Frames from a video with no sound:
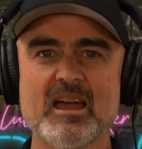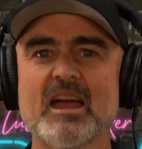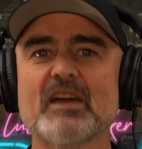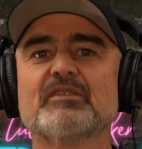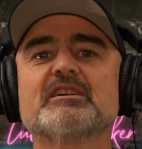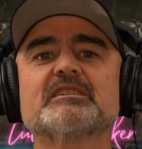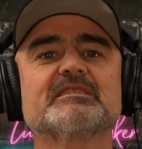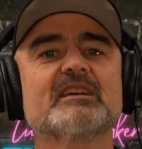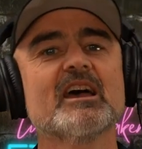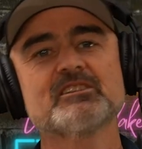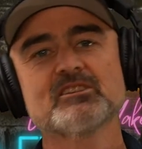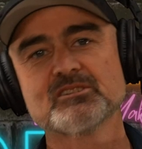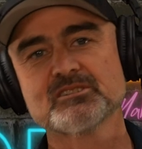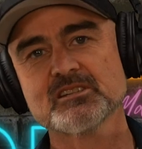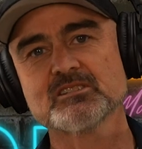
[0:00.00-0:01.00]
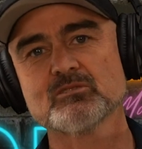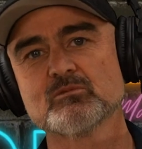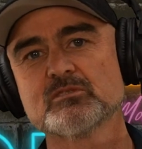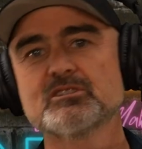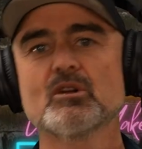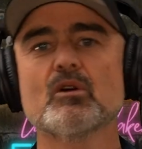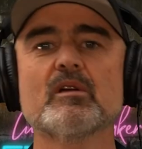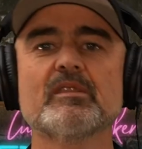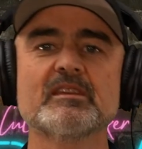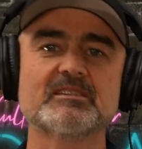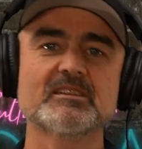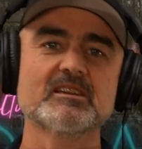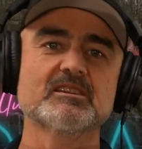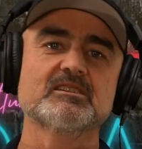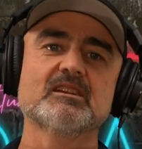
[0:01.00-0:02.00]
At this age, your sister was doing the
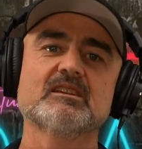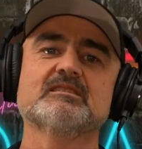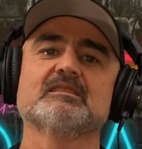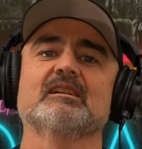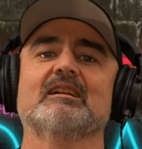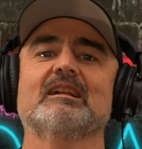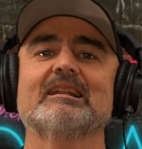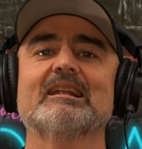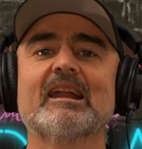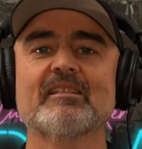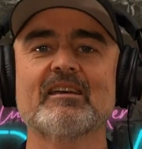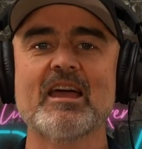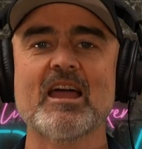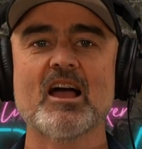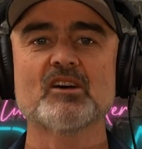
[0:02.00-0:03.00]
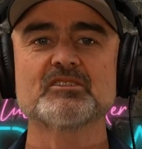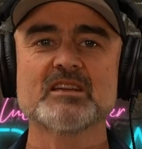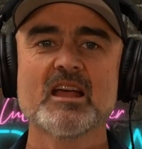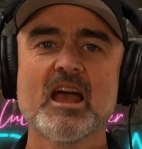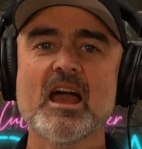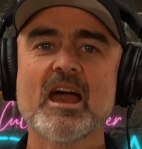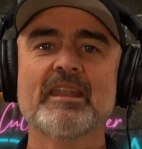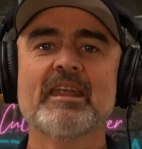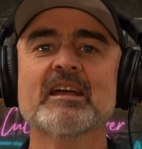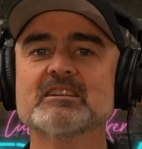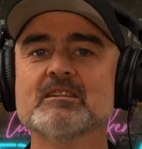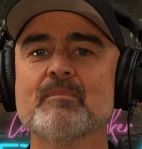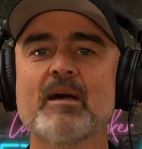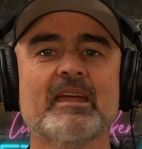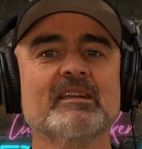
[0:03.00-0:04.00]
dishes and cleaning the house and
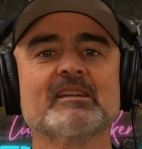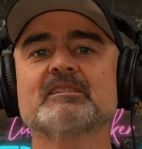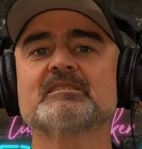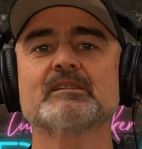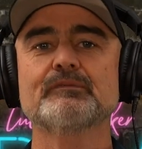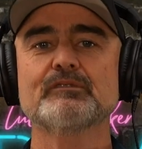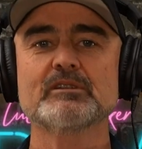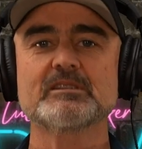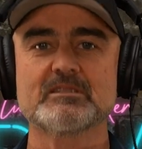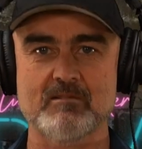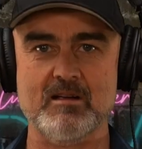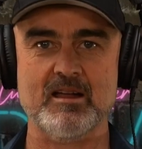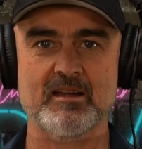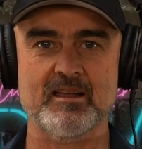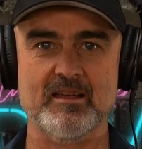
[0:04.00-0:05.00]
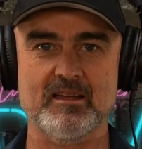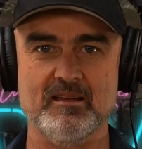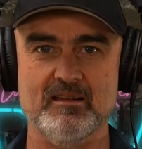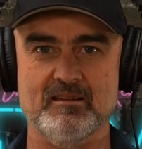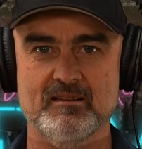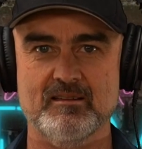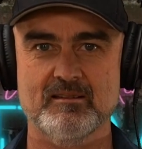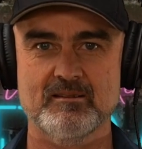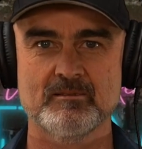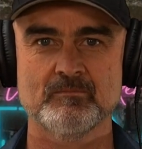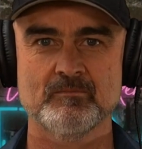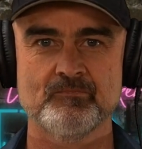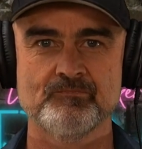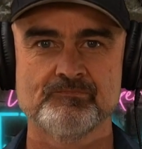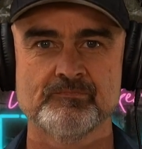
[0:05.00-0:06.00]
actually making a difference around here.
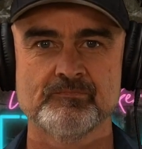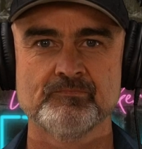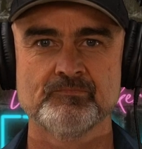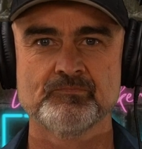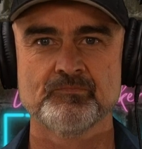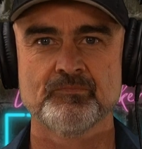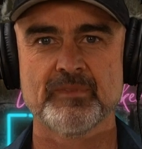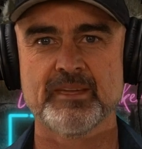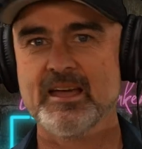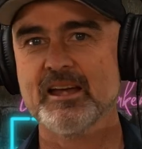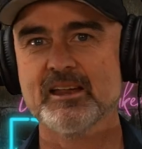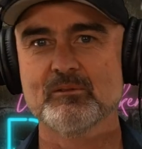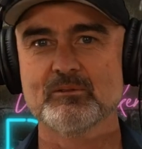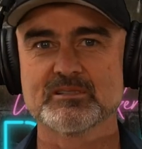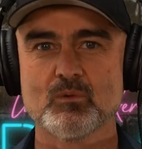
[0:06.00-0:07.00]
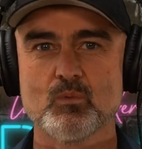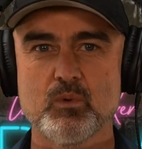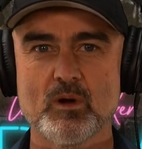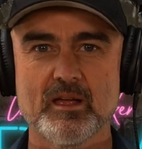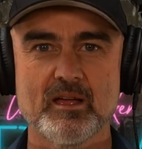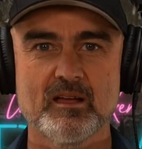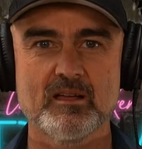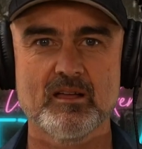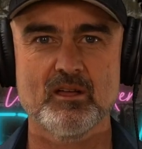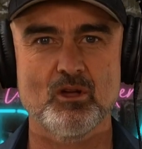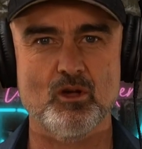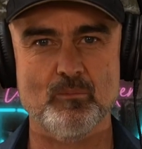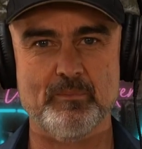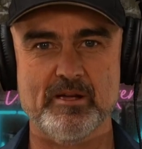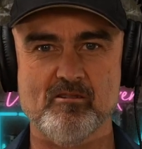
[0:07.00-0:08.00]
Katie was aware
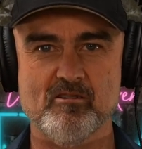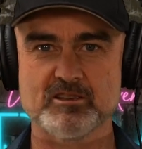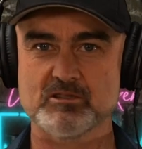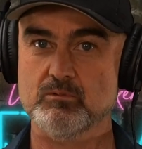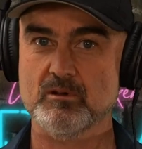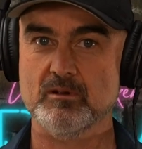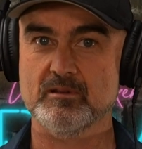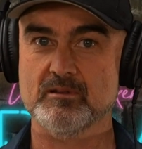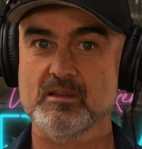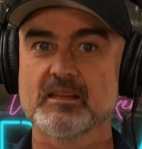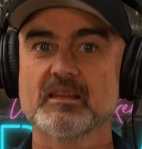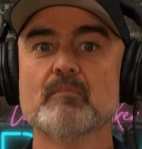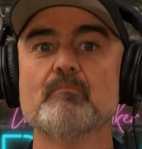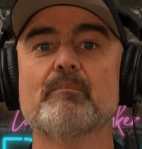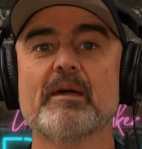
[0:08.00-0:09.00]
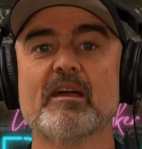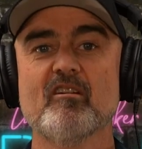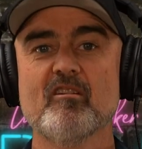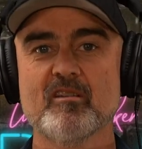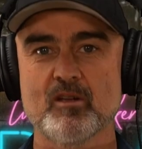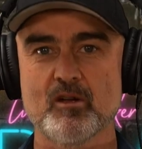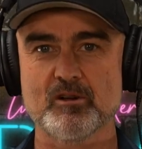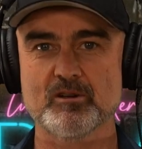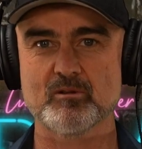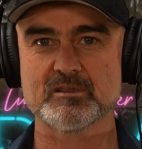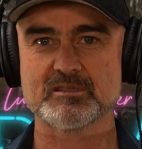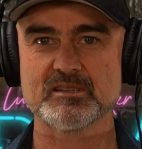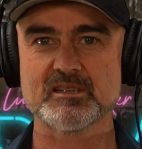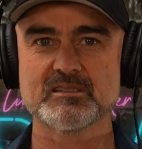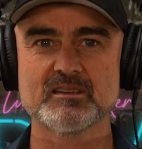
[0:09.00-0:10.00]
her parents were comparing her to her
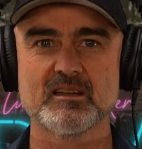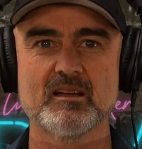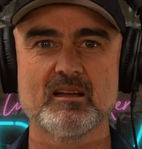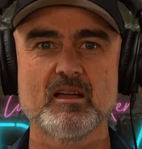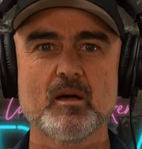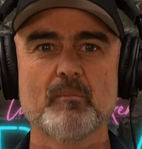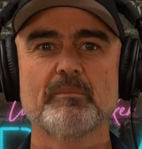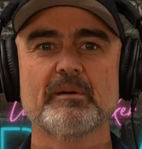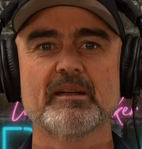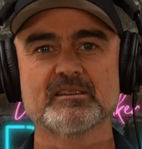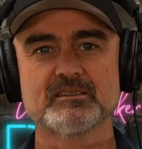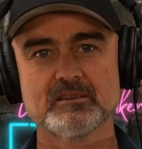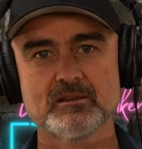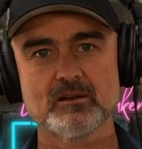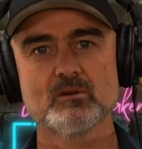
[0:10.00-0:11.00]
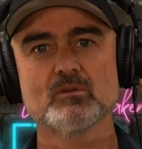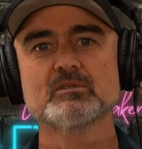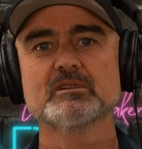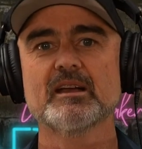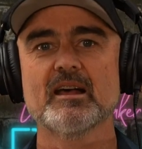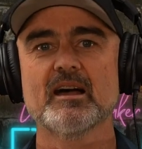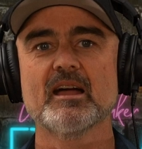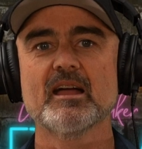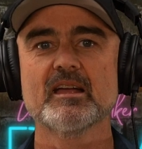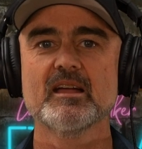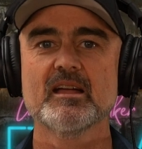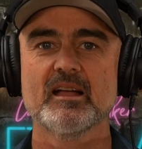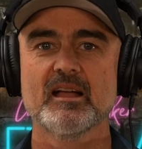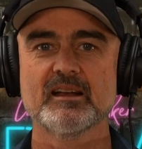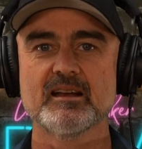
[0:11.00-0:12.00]
sister, but until today,
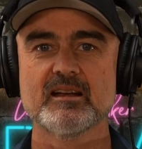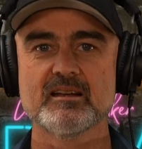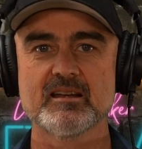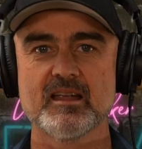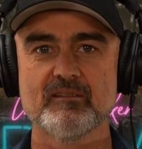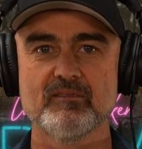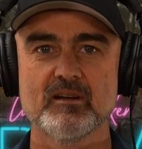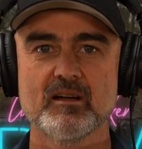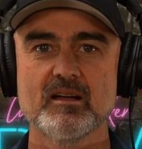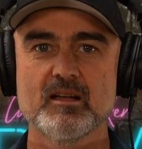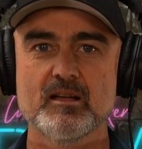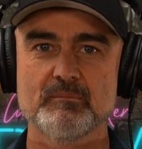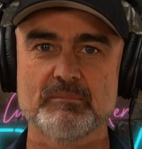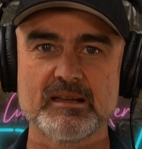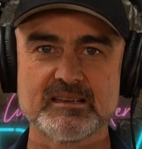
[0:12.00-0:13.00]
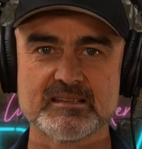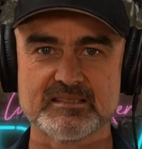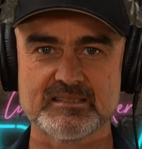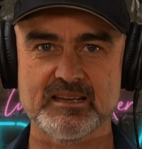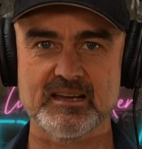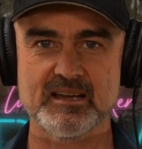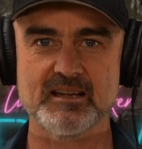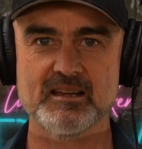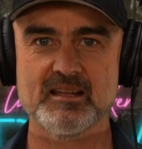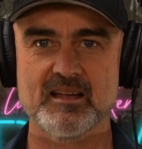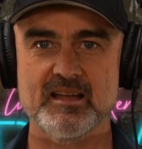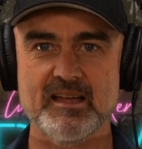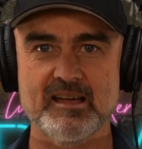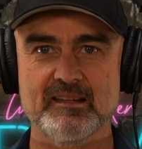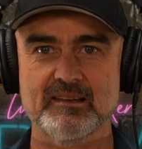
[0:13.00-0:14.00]
it had never been said
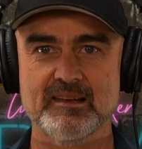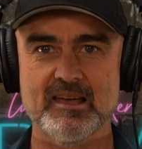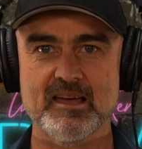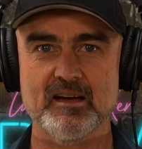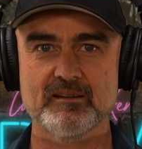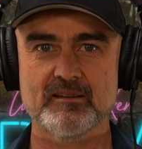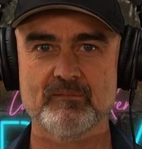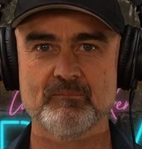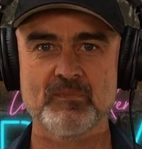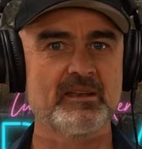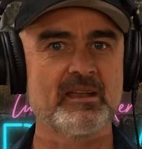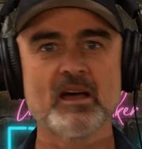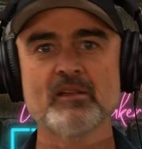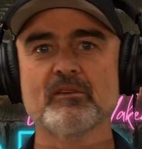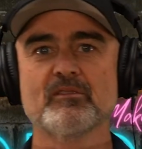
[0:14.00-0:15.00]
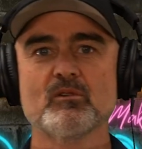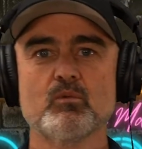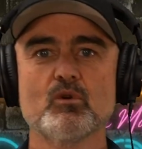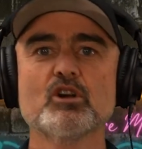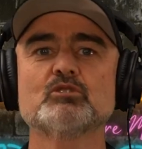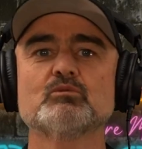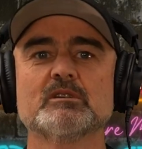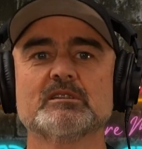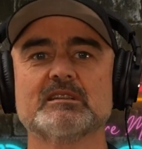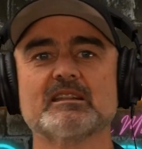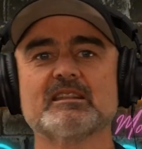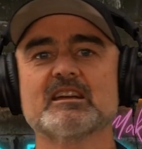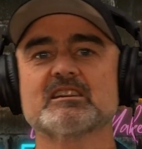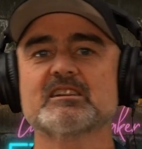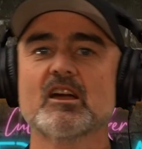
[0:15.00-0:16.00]
out loud. Now that the words were said,
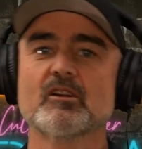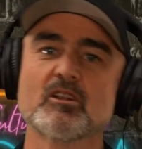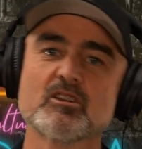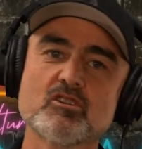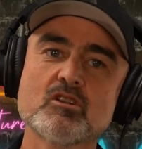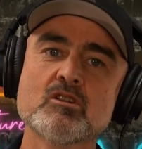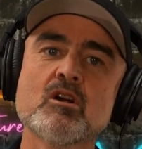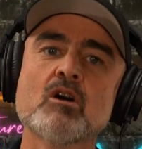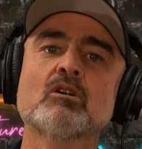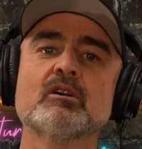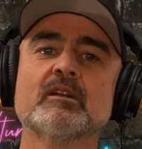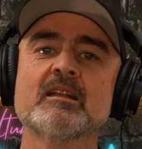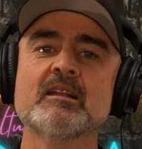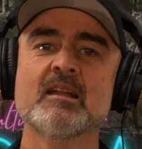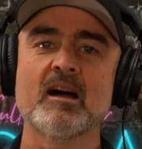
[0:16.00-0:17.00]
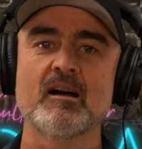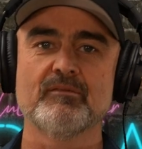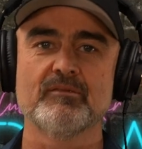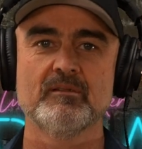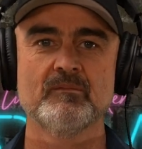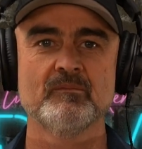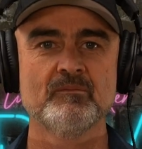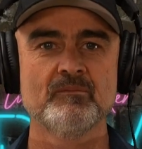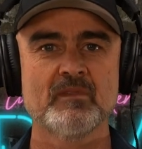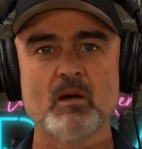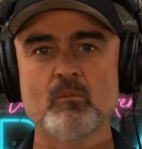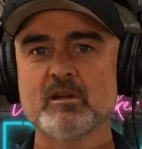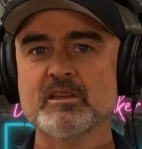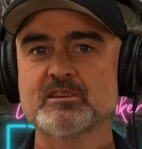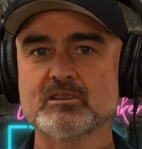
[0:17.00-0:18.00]
they shouted, "You're not good enough,
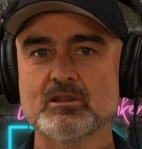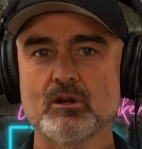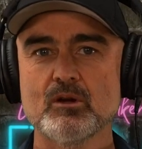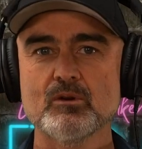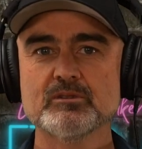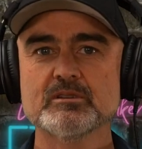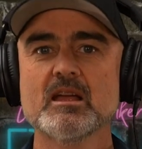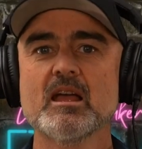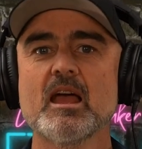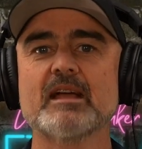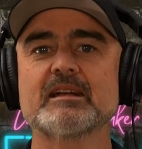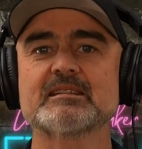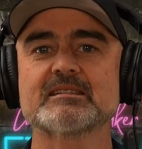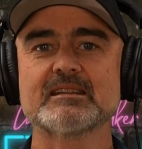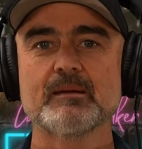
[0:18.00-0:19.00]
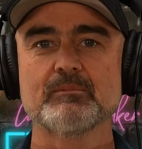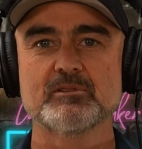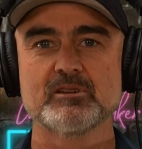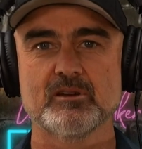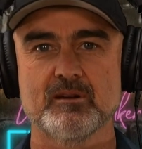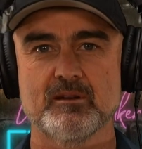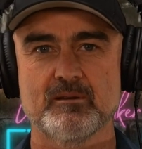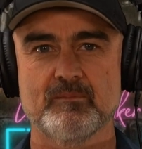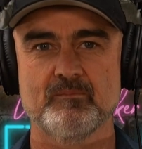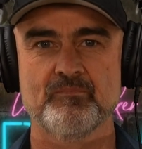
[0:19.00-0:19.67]
and we don't accept you."